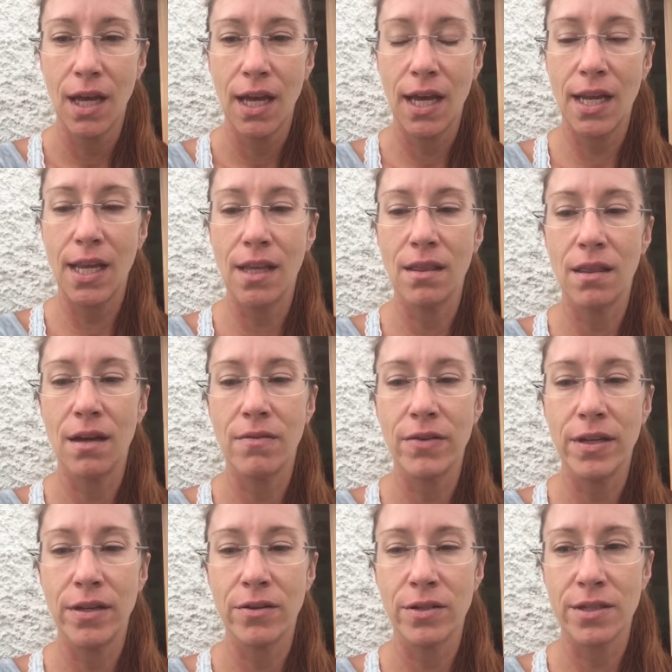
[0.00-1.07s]
And in
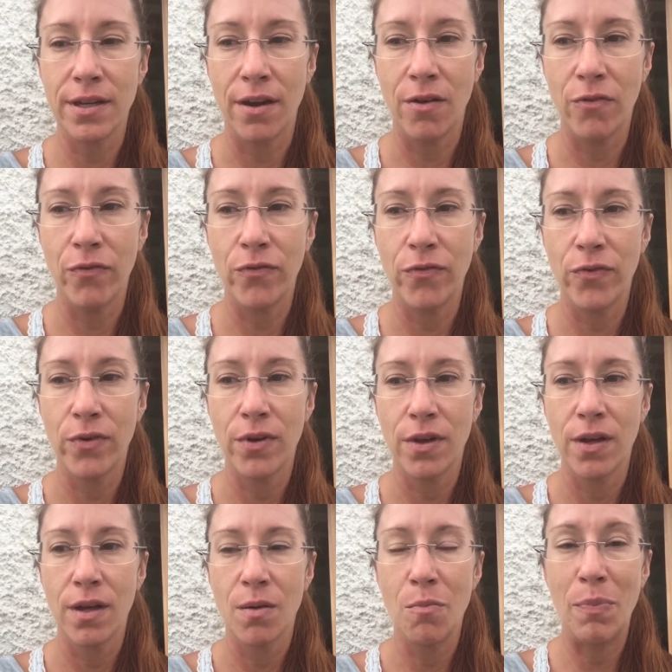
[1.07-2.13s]
loving yourself,
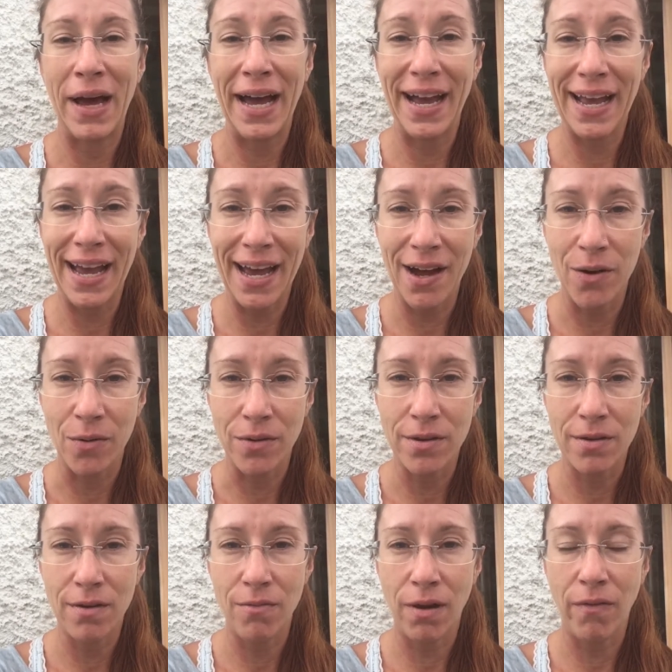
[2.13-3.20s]
back out,
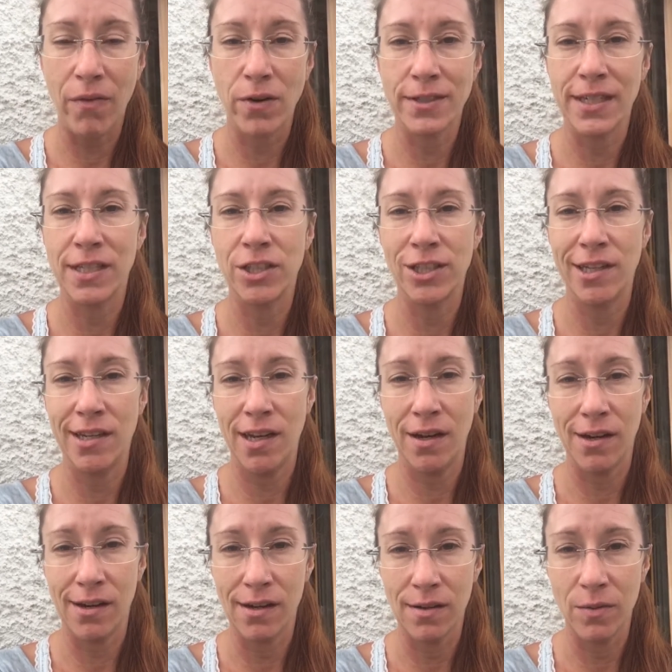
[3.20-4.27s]
reverse
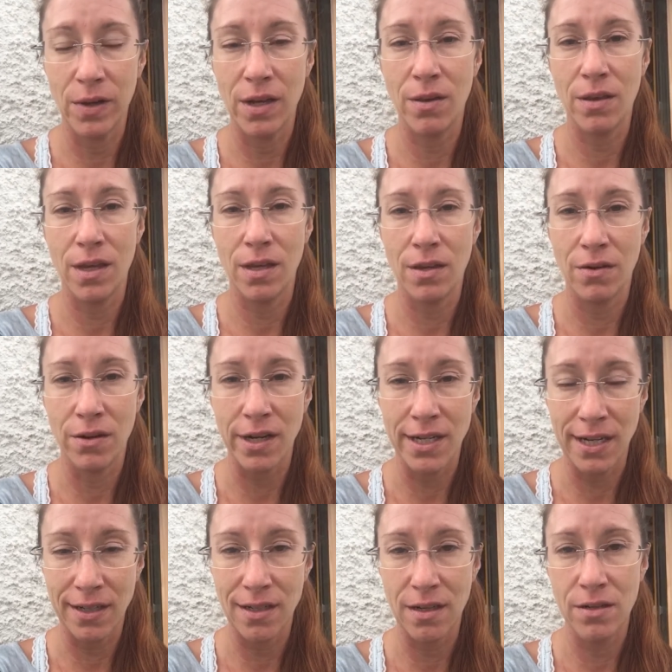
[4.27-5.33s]
engineer what you think you're
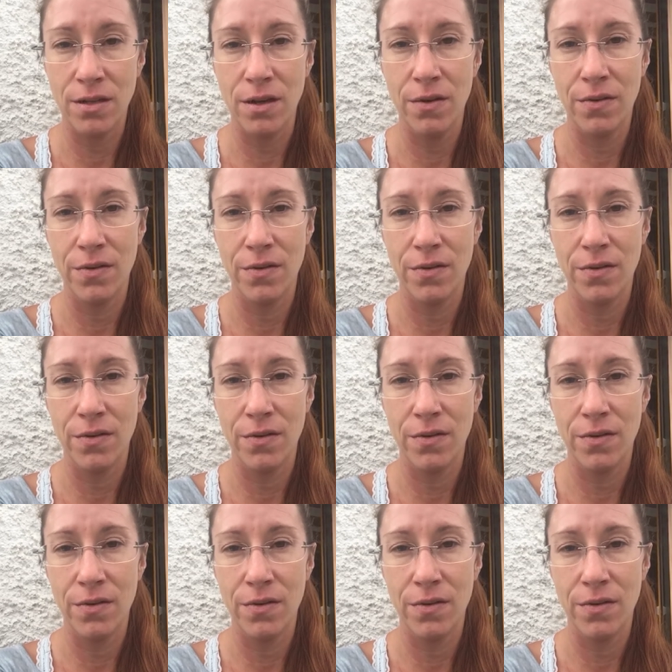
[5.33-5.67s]
addicted to